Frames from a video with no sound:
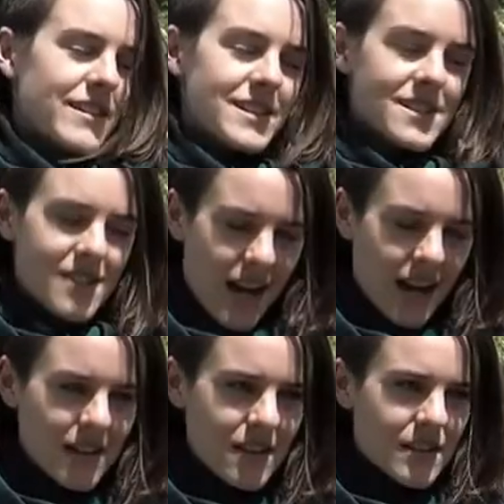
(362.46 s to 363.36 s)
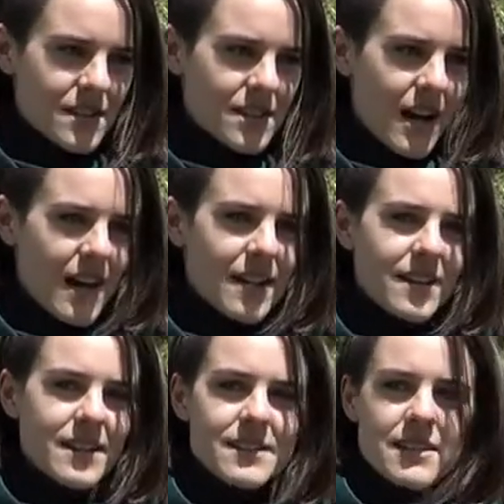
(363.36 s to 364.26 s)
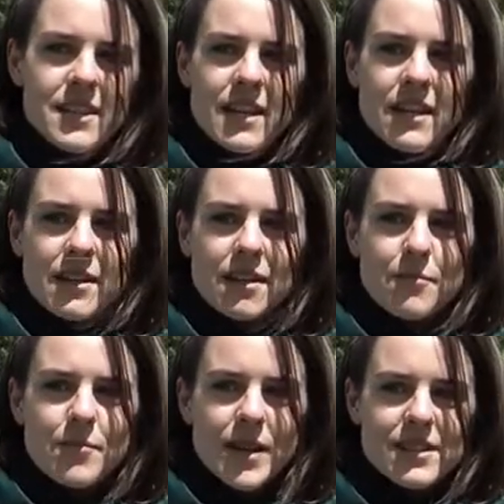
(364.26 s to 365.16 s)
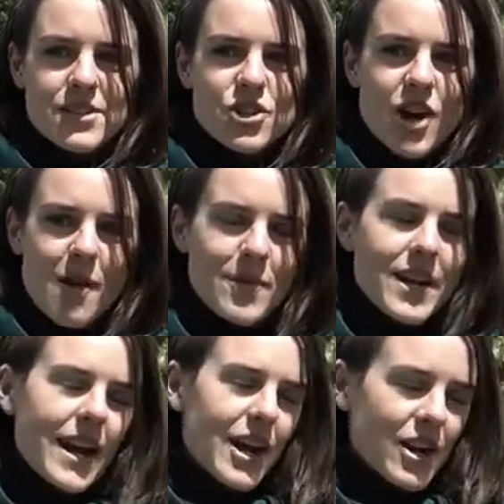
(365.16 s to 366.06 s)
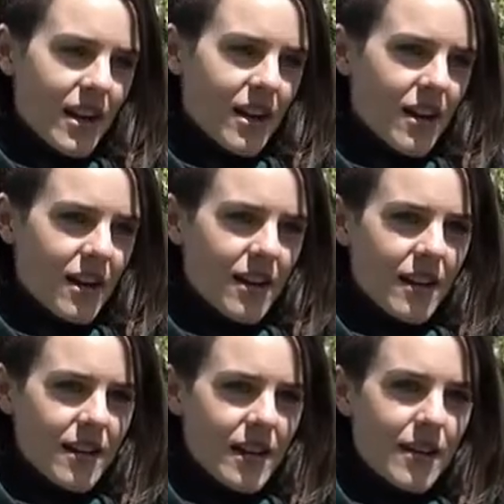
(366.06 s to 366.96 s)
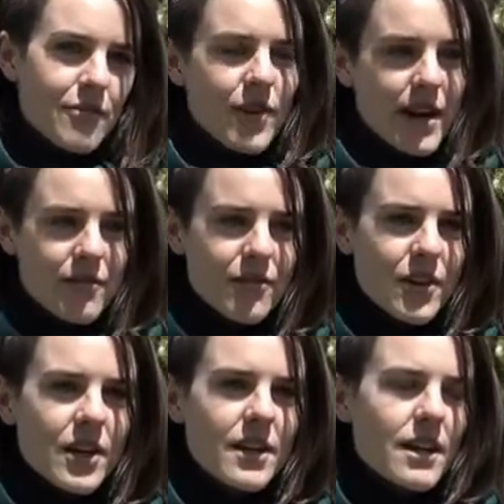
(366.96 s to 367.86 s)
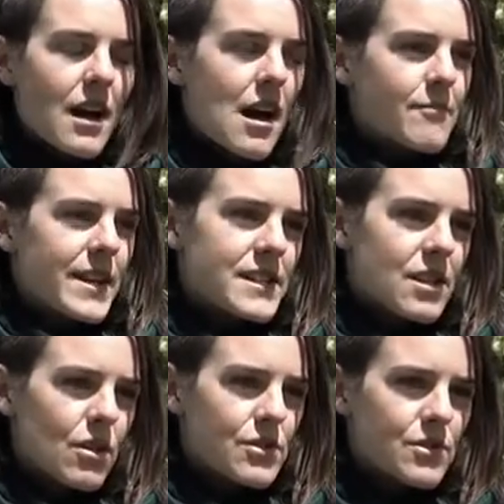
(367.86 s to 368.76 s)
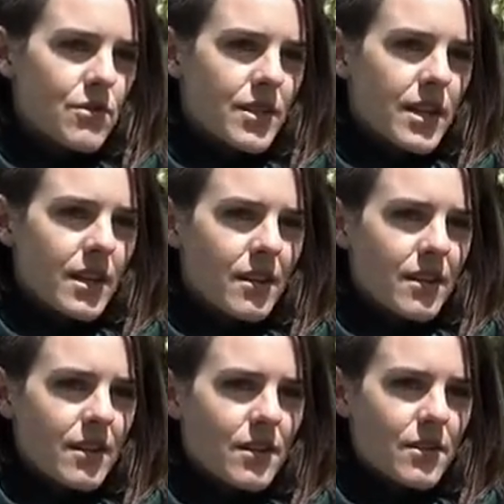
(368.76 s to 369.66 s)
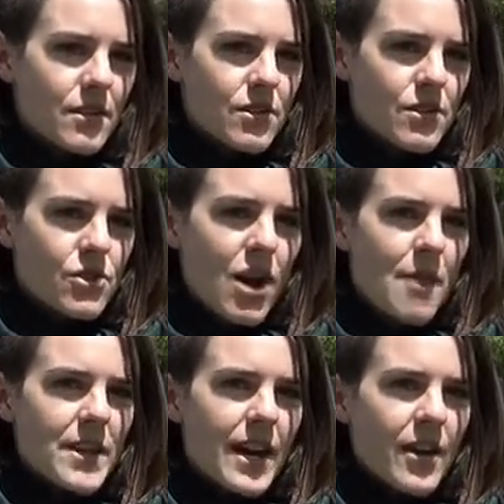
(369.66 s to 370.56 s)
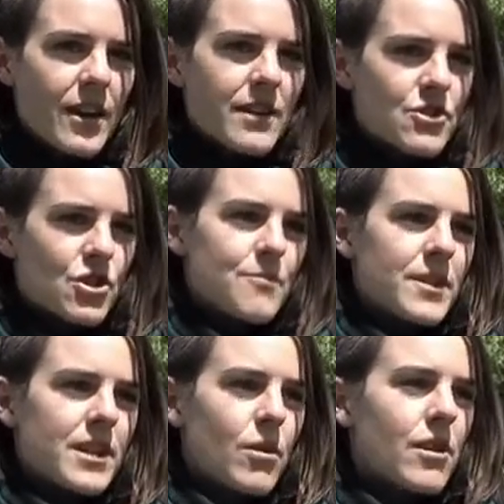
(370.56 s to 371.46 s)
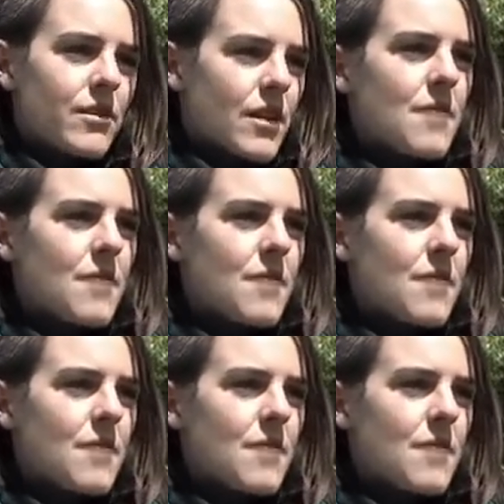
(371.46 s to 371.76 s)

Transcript: on the Zeil. The Zeil is the biggest shopping area in Frankfurt, and it's also the shopping area in Germany where,